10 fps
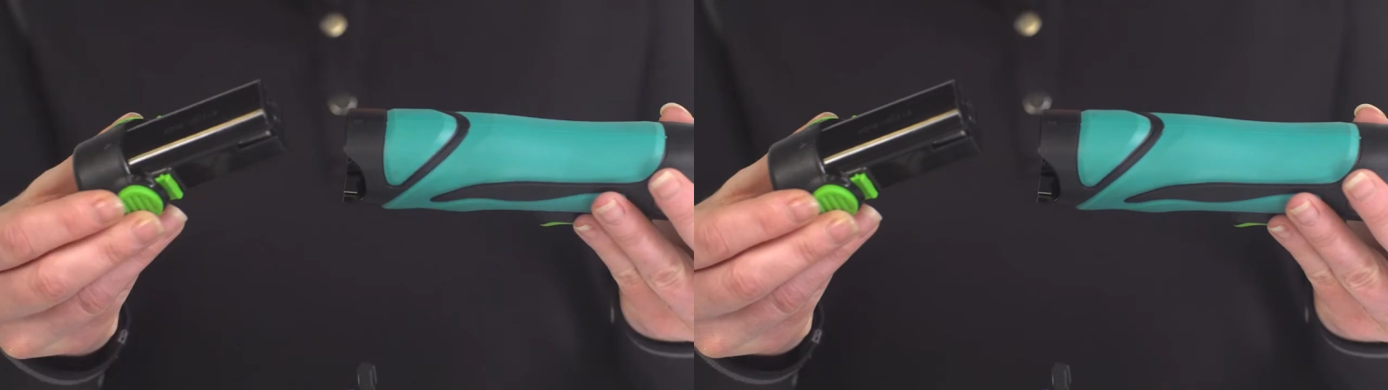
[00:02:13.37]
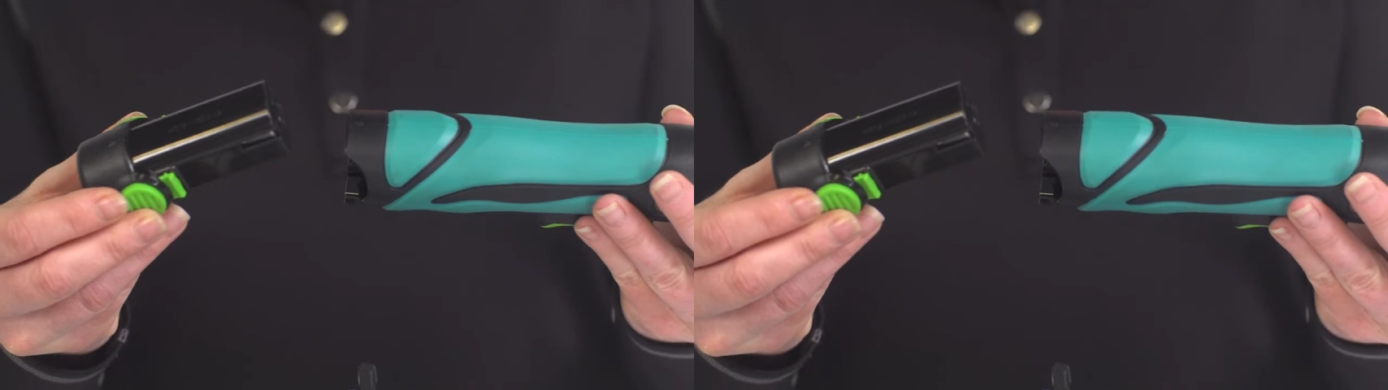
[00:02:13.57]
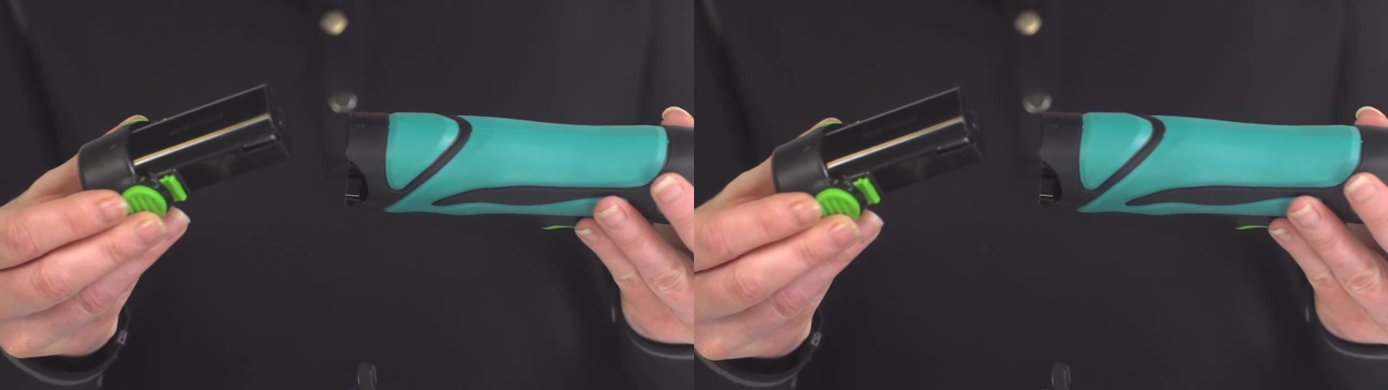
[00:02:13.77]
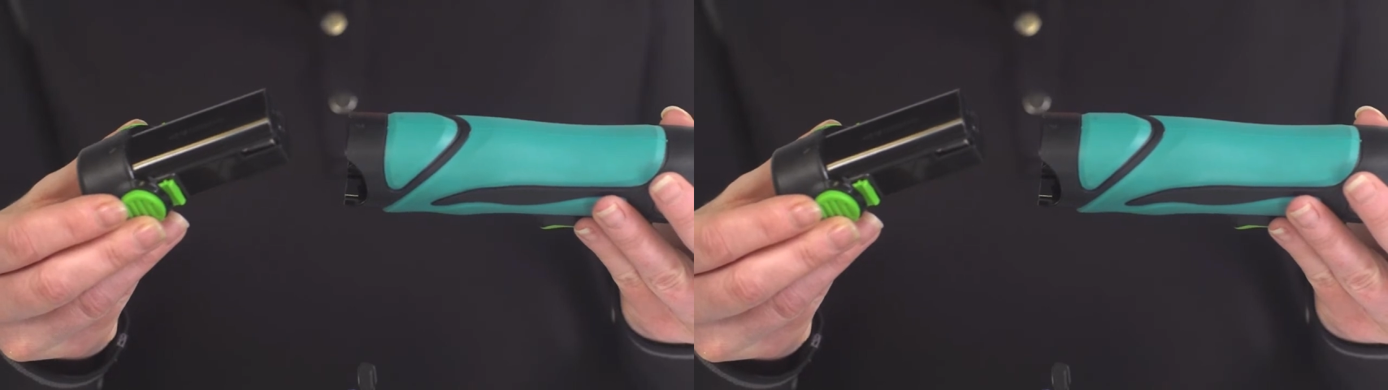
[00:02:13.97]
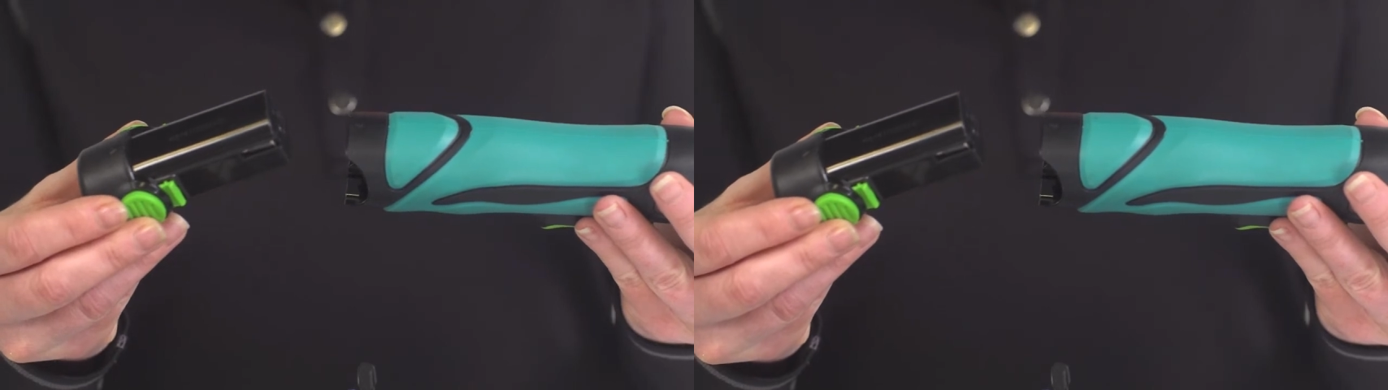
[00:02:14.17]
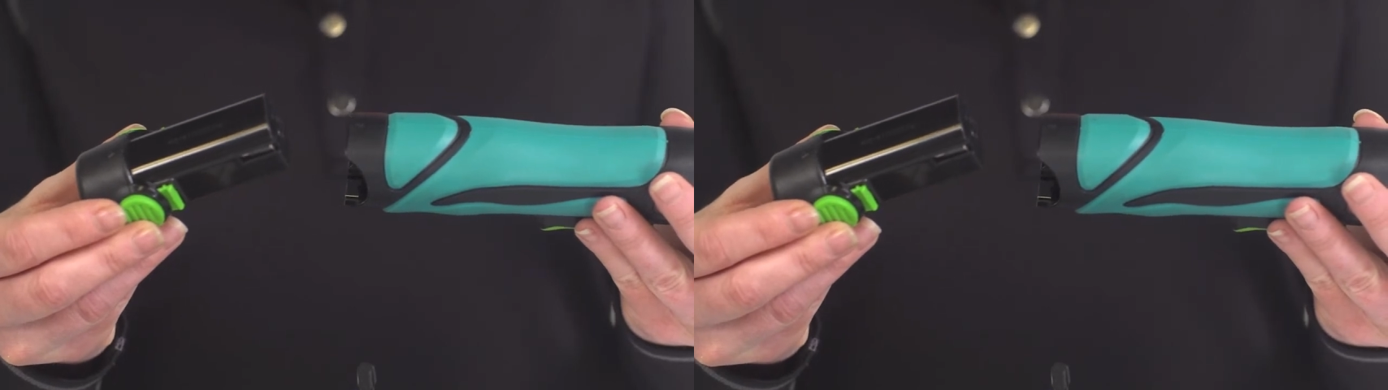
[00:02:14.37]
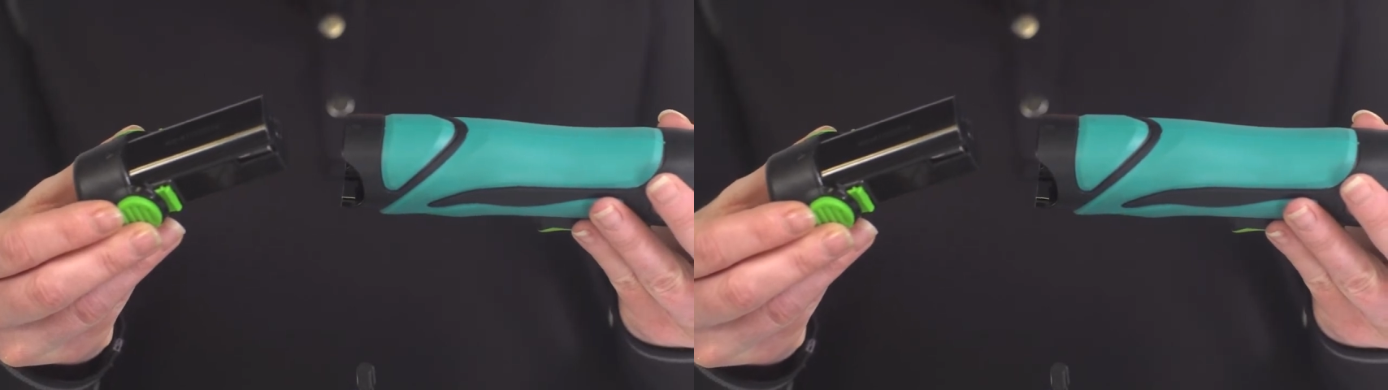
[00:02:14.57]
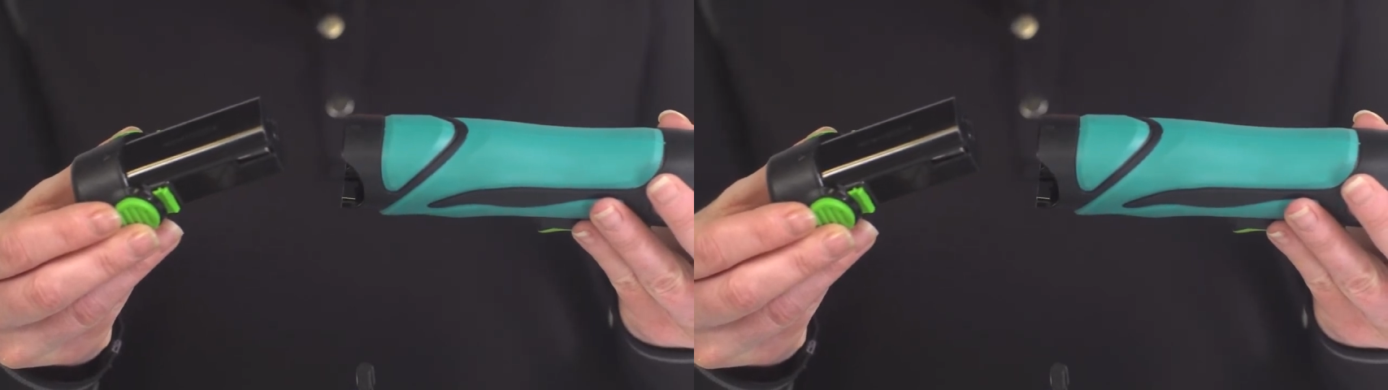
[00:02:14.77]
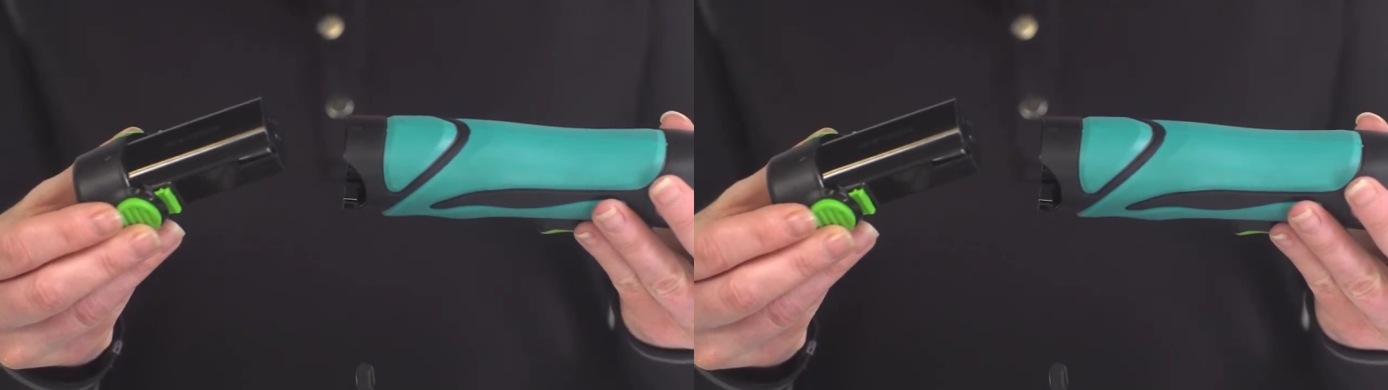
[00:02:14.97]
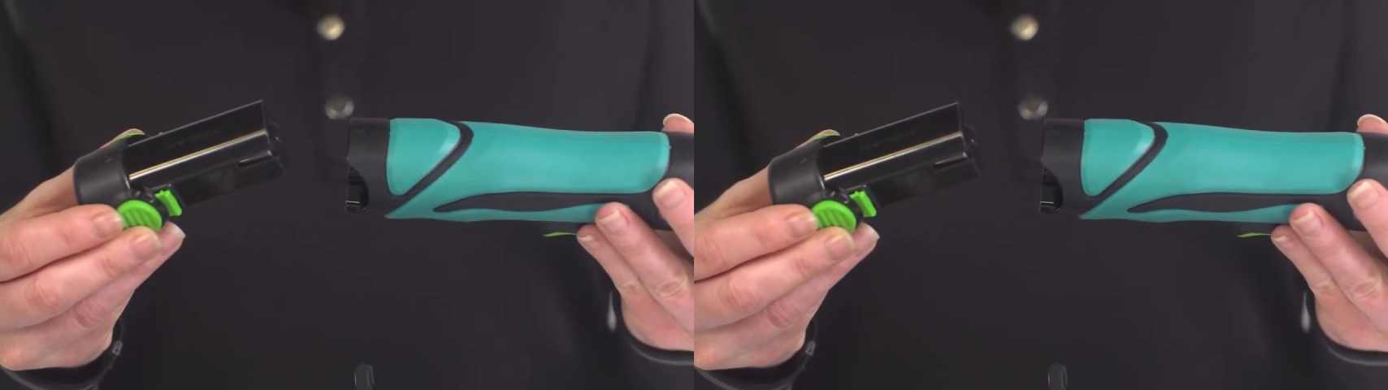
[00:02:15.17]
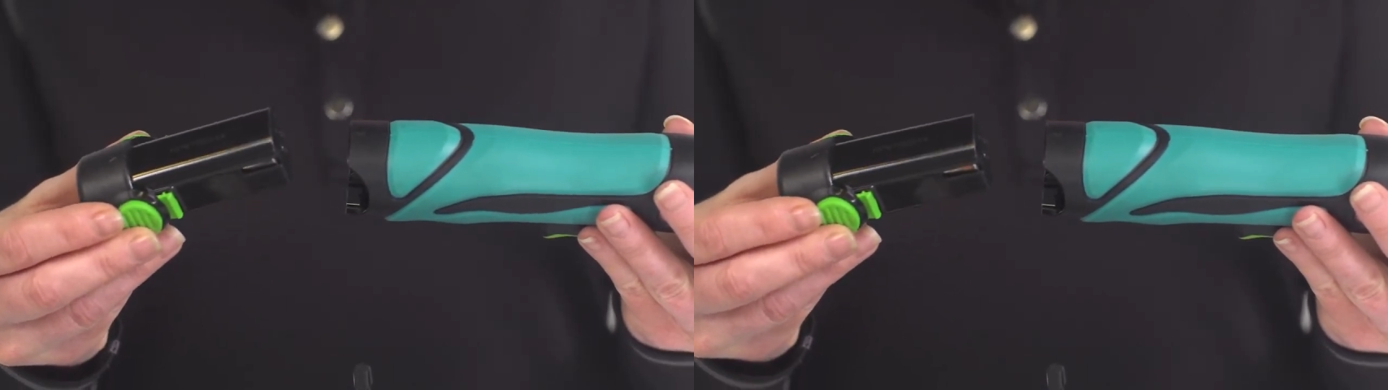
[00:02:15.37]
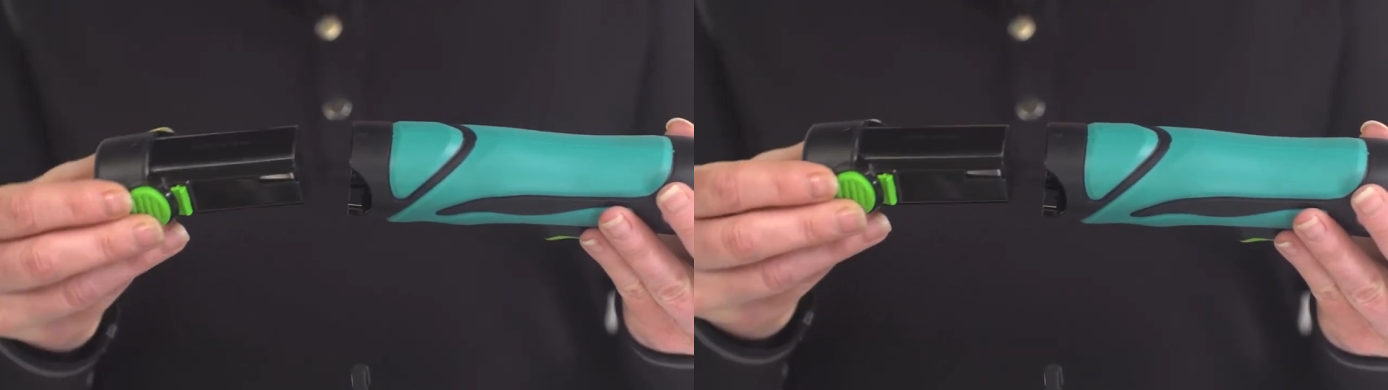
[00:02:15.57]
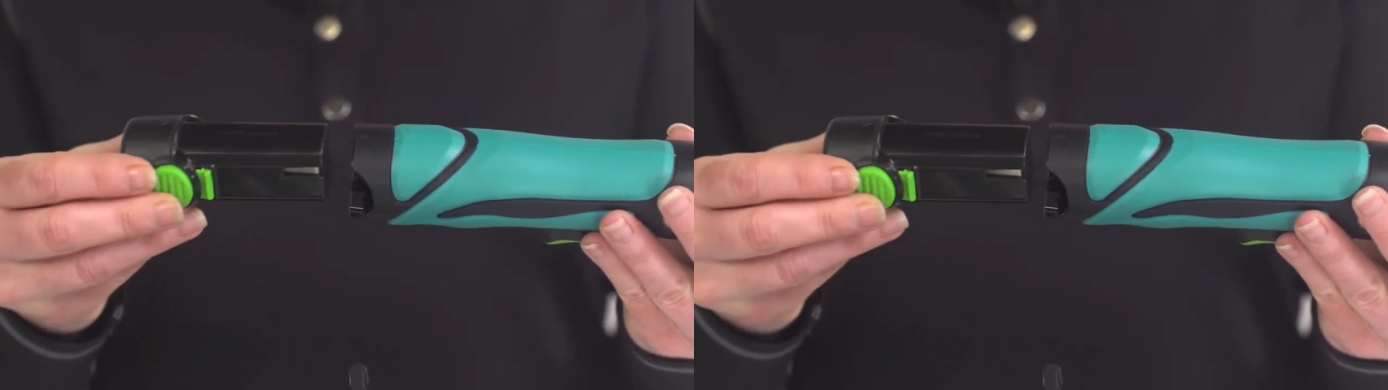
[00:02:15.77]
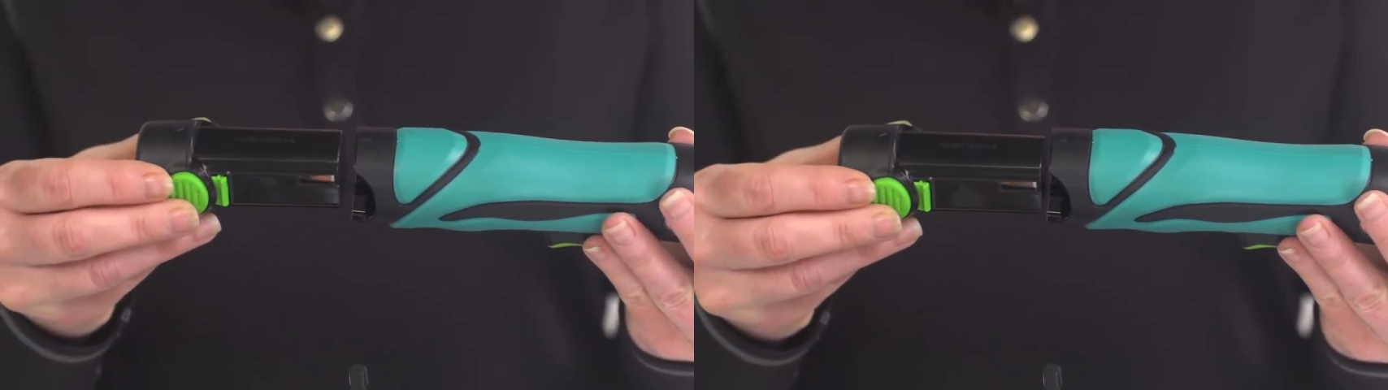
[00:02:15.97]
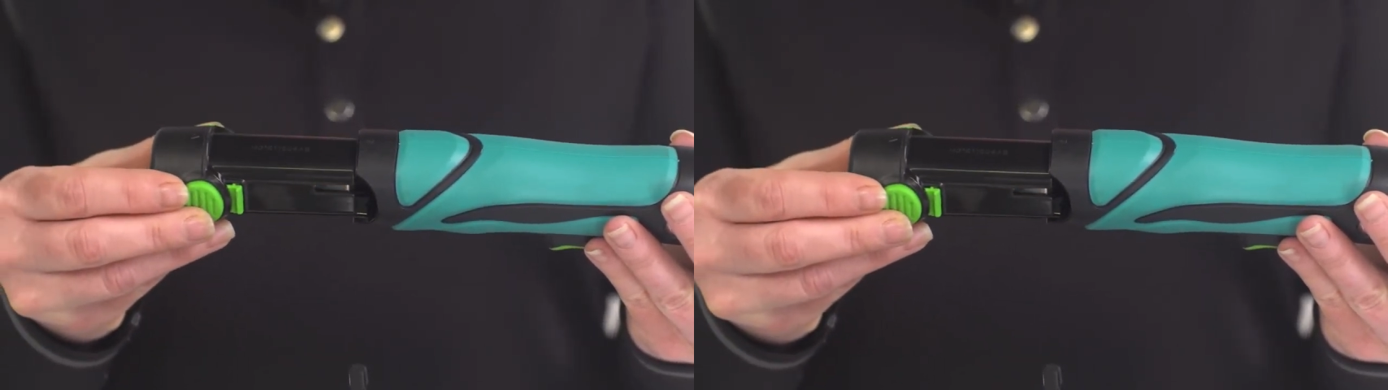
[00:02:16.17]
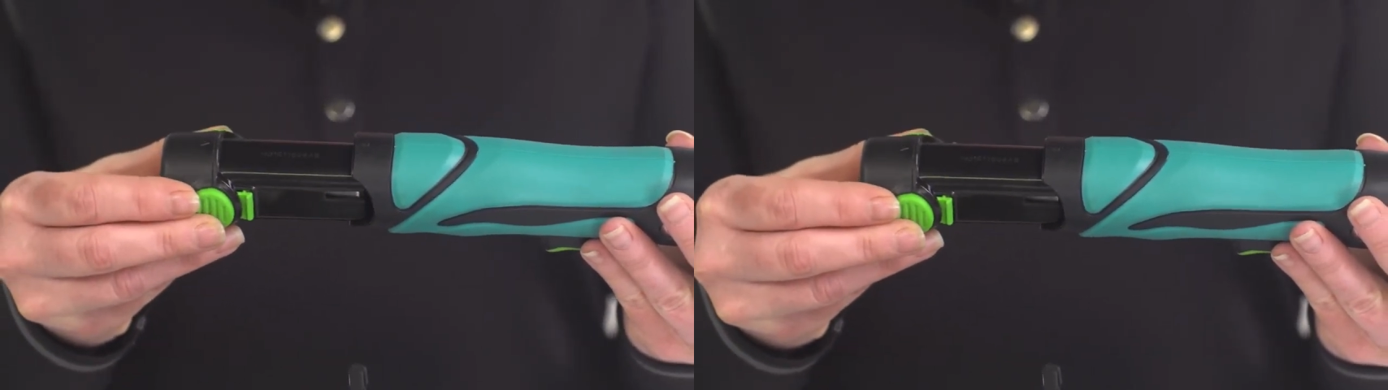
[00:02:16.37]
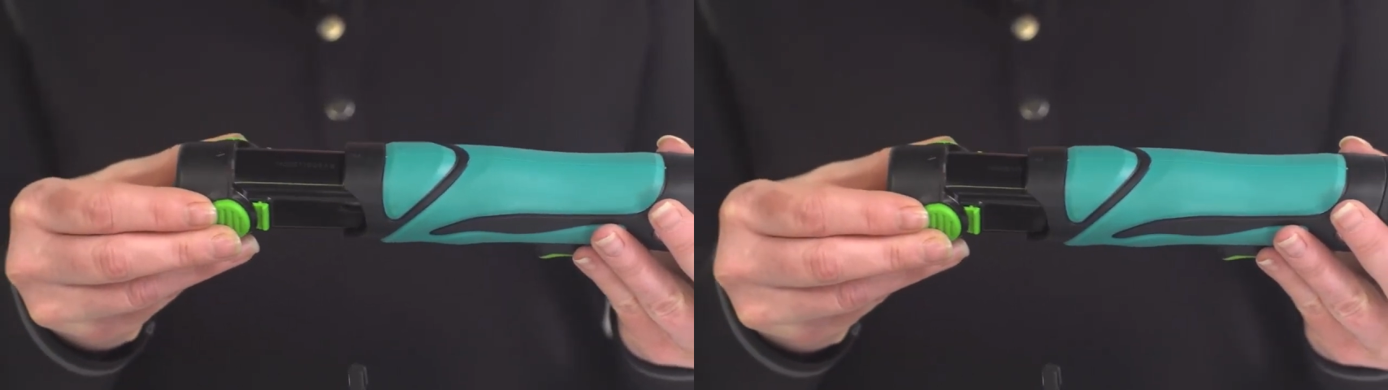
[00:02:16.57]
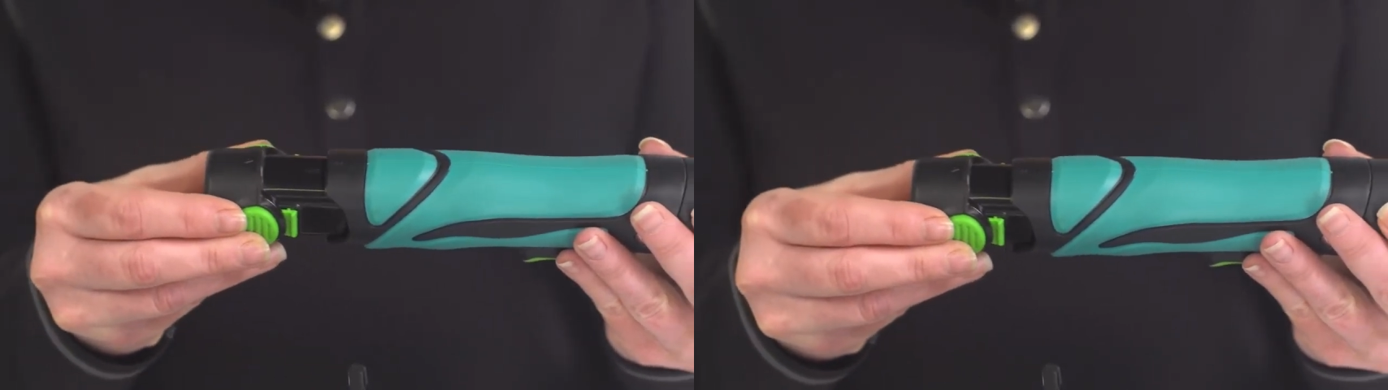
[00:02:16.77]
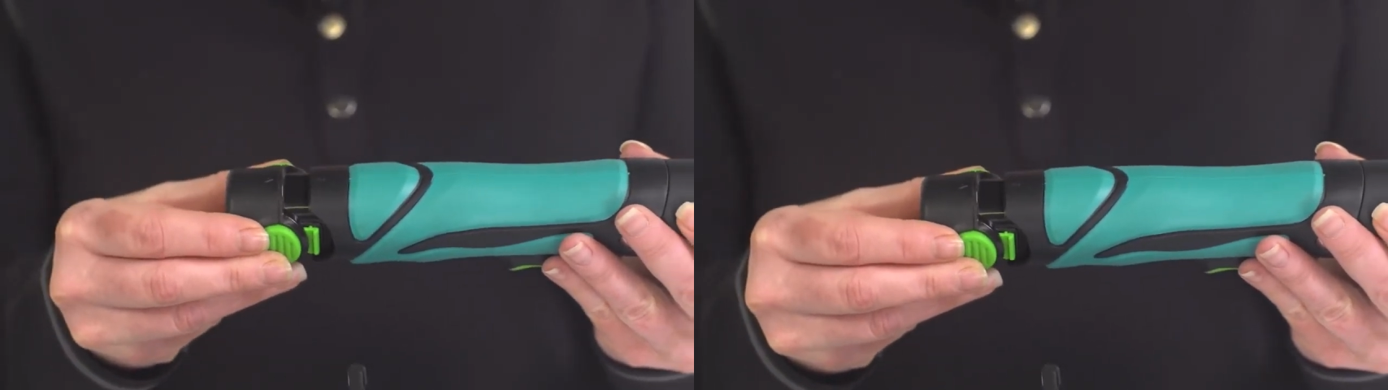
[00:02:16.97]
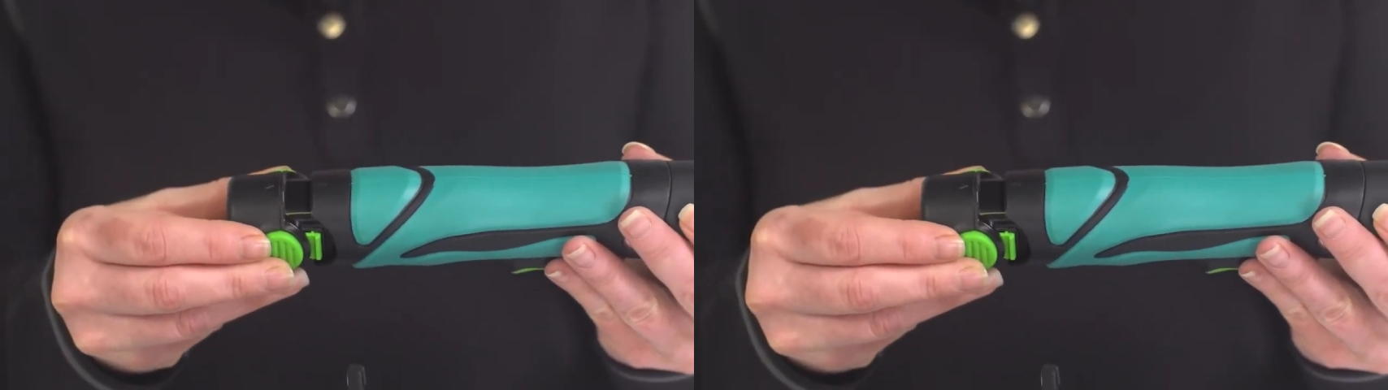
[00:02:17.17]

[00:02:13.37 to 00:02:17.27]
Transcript: (no speaker visible)